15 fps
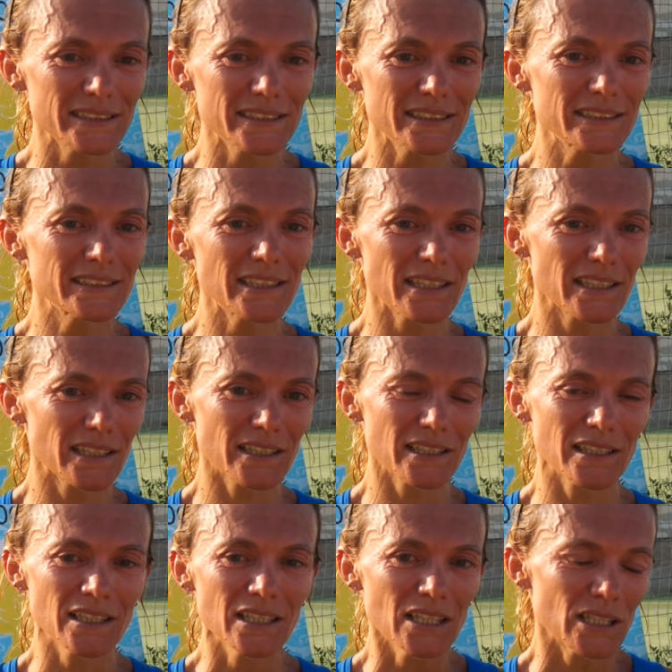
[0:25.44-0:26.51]
did
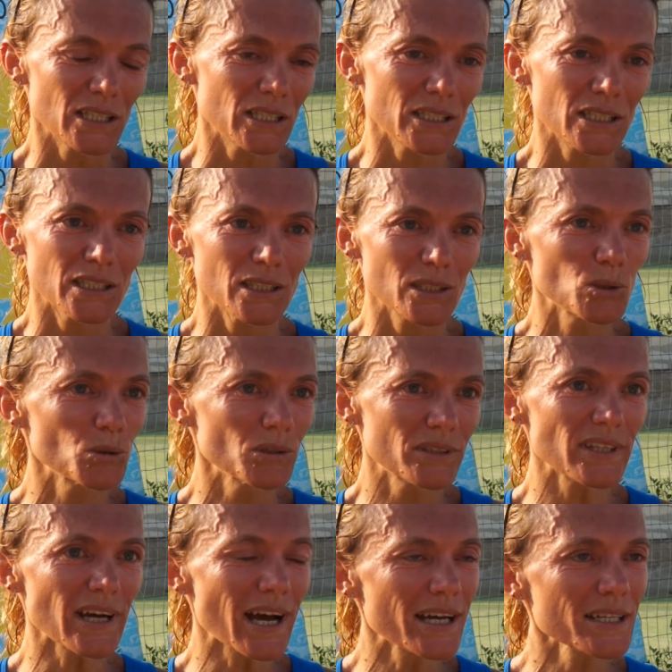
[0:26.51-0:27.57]
a
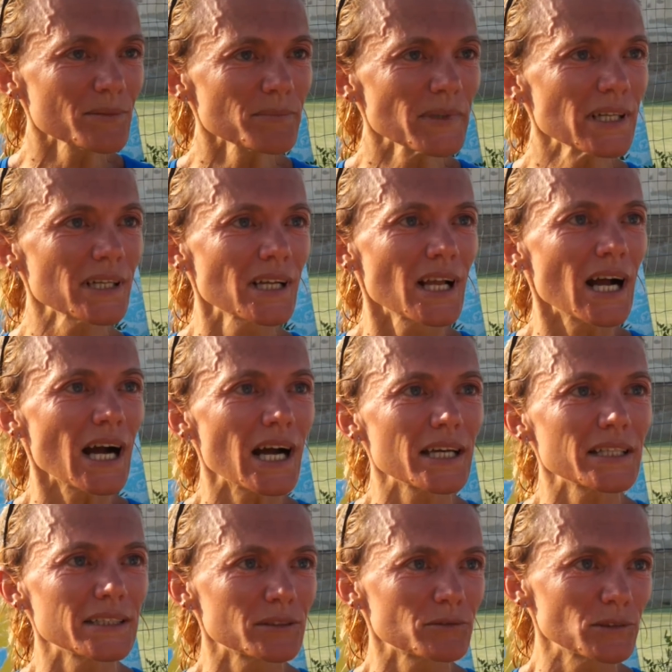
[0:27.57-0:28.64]
good time.
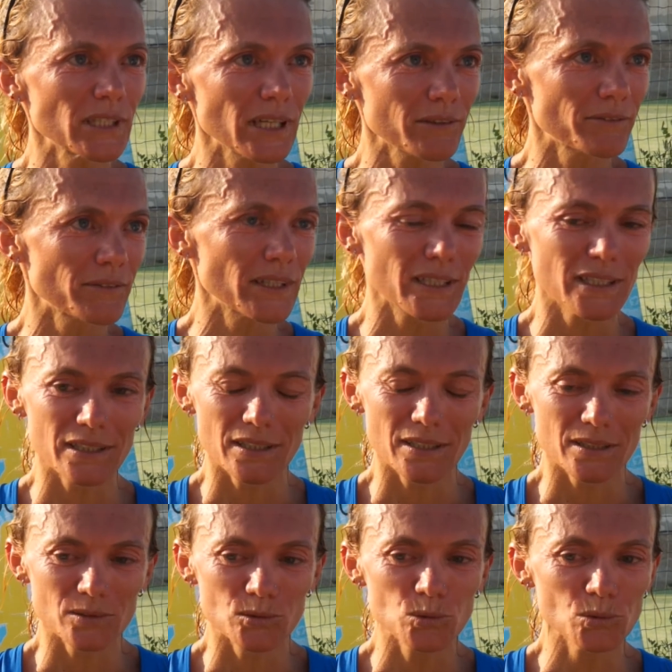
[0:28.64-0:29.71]
I would
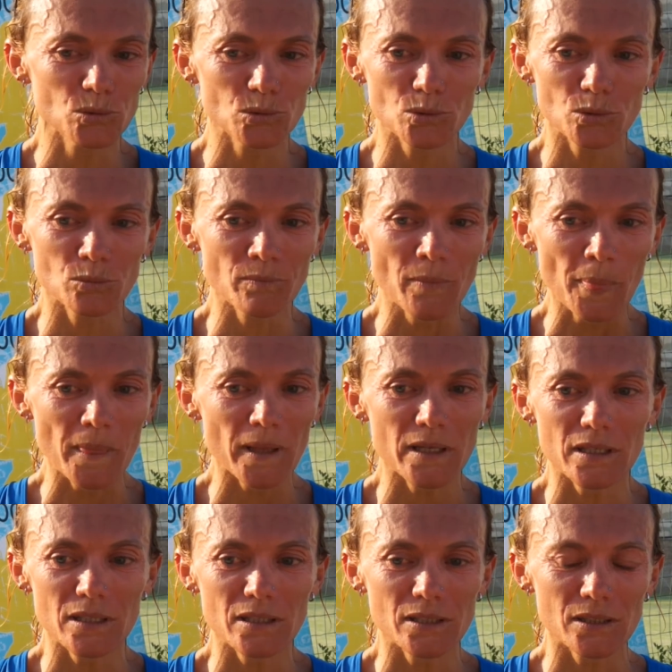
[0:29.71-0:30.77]
have do
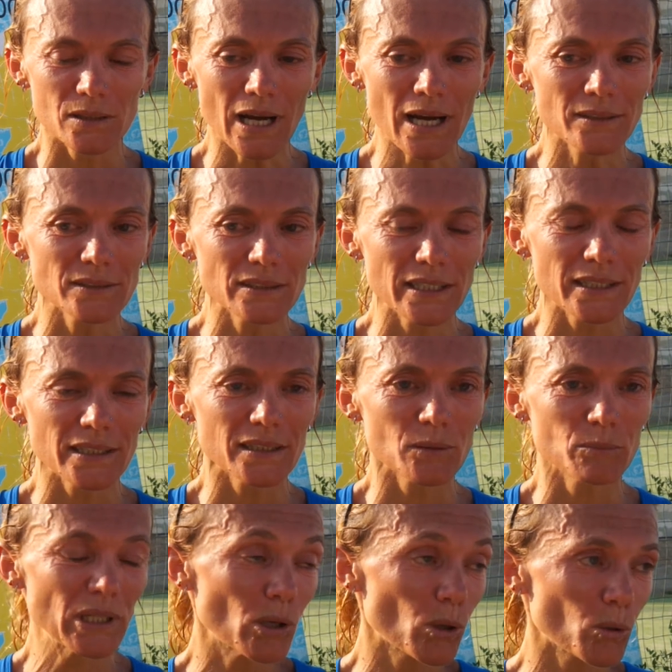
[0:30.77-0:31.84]
under
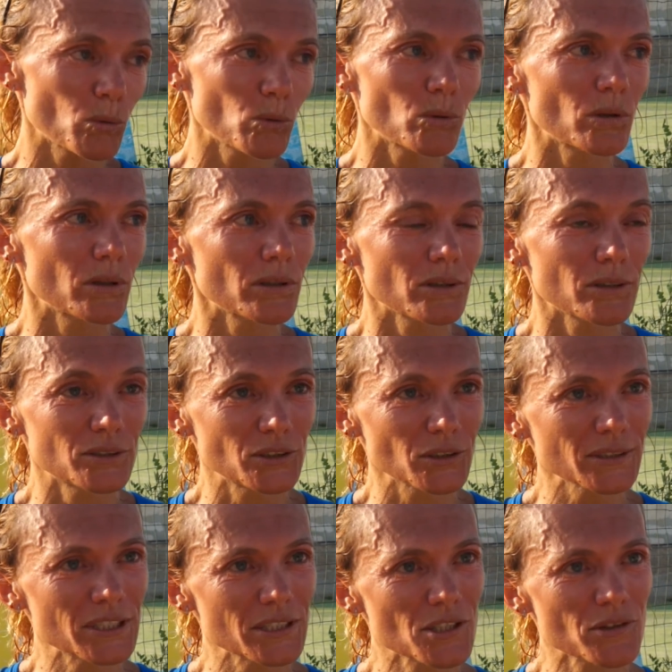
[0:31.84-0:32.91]
below
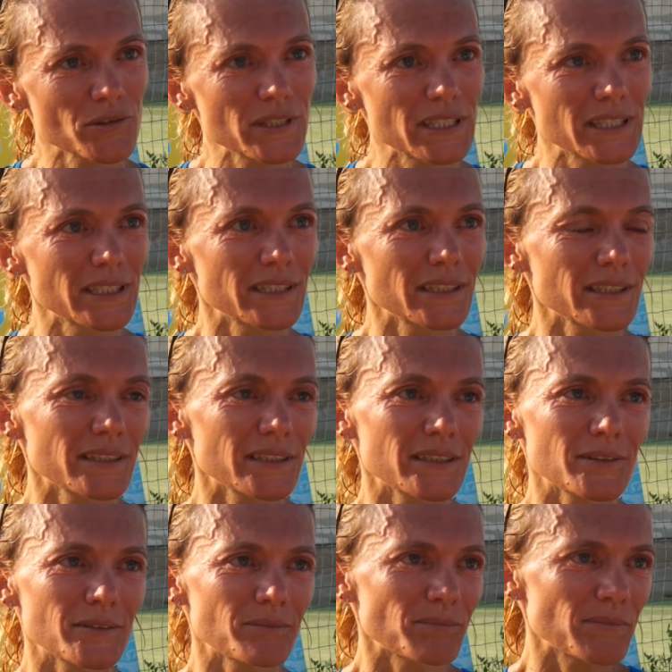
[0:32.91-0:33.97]

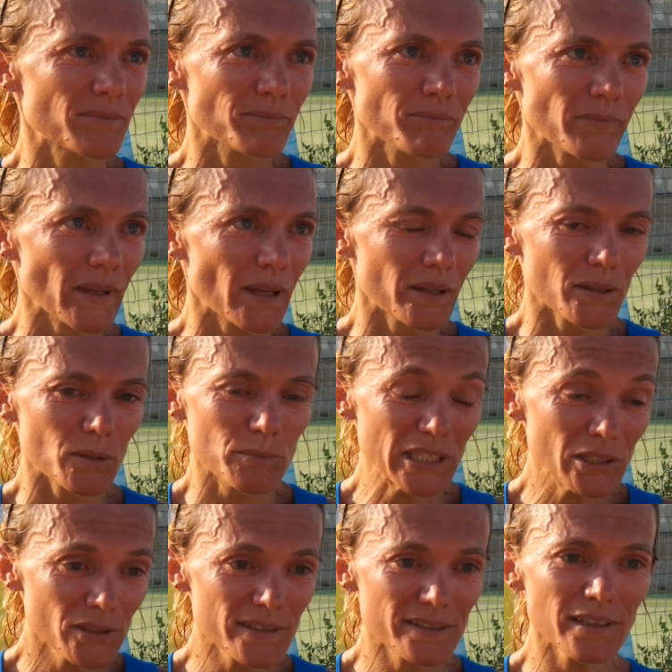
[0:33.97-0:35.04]
33
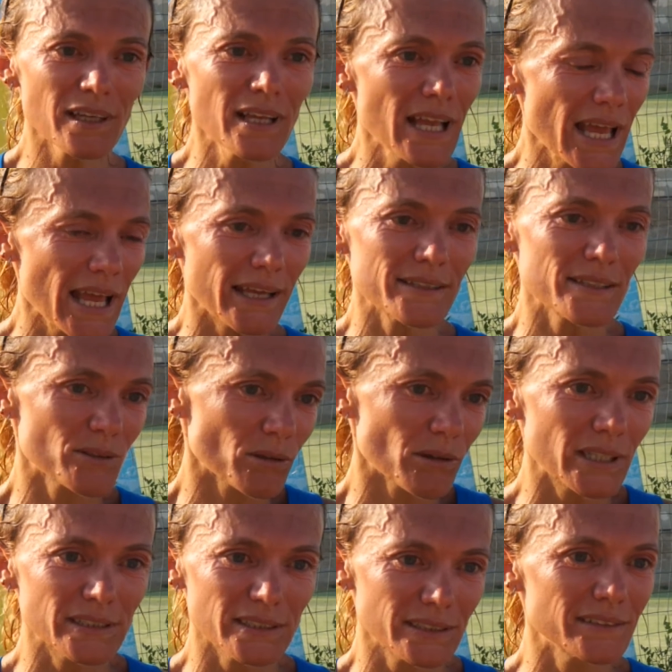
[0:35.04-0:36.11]
minutes, and so
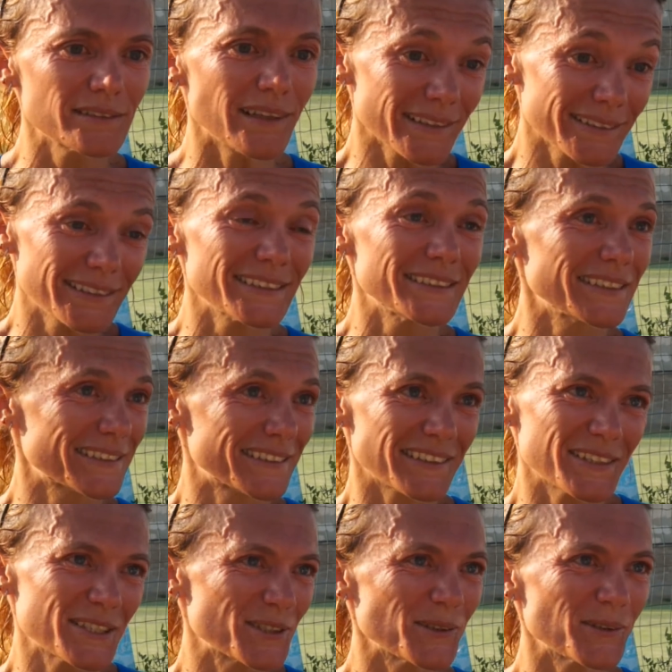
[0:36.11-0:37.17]
I did it,
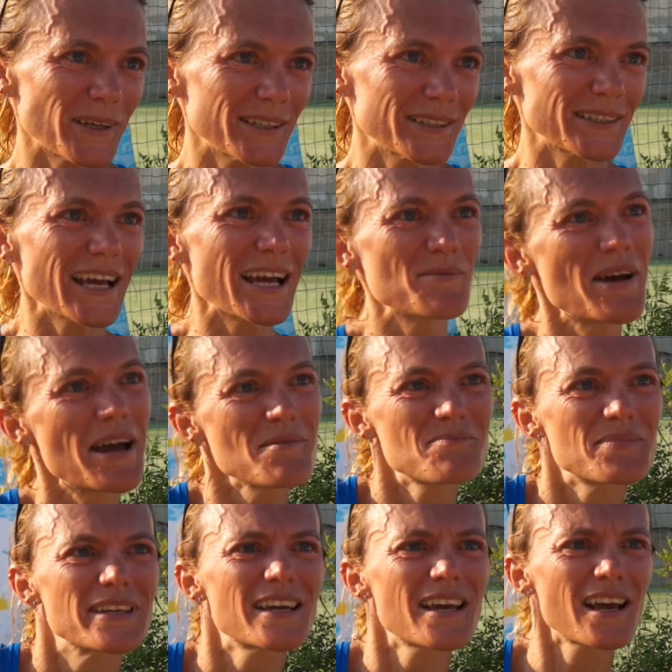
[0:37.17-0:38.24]
and so I'm
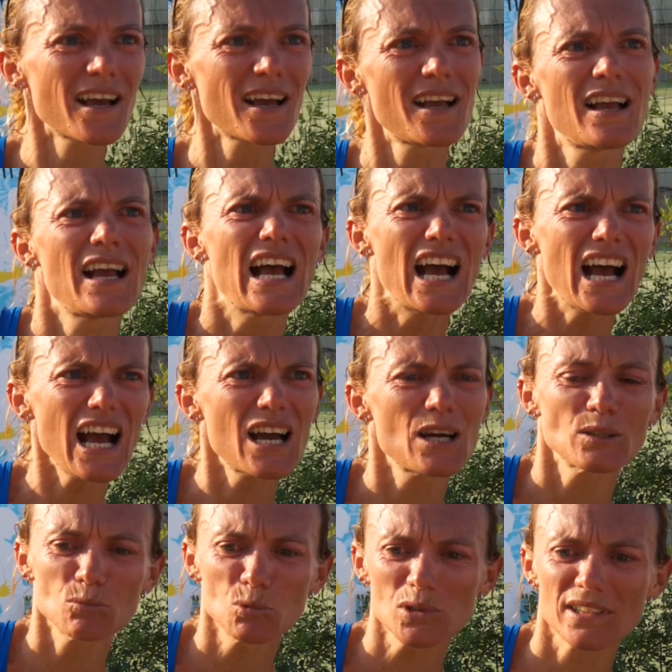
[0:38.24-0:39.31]
happy.
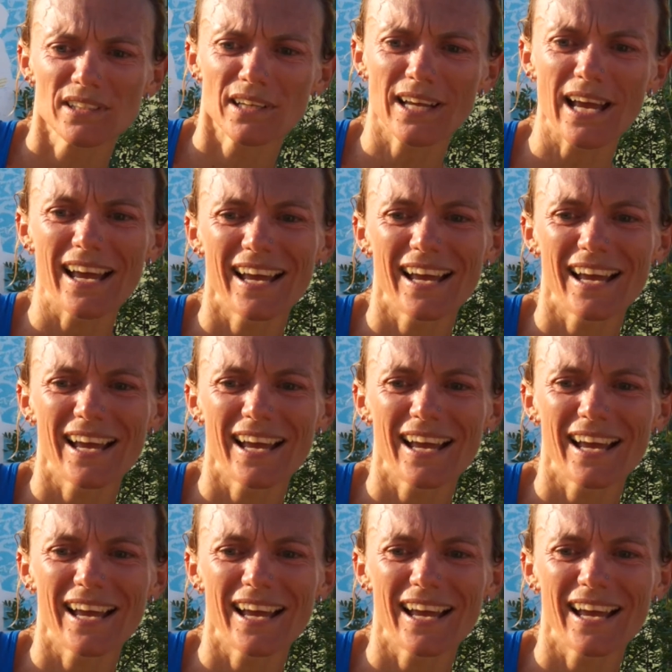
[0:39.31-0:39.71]
The moustique.